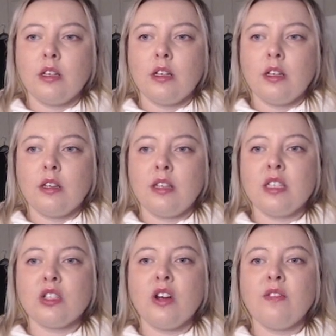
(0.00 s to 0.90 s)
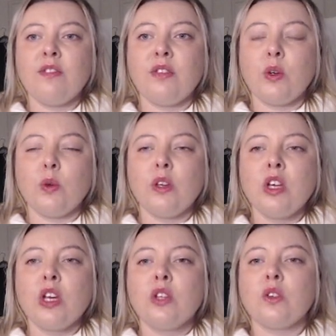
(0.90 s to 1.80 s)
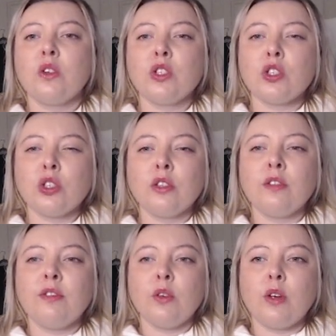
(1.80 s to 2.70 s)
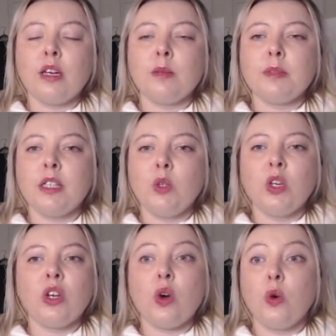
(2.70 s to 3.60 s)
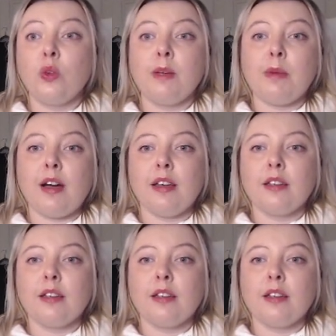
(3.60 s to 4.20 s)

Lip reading: These are food, so there's certain food items that you can only buy.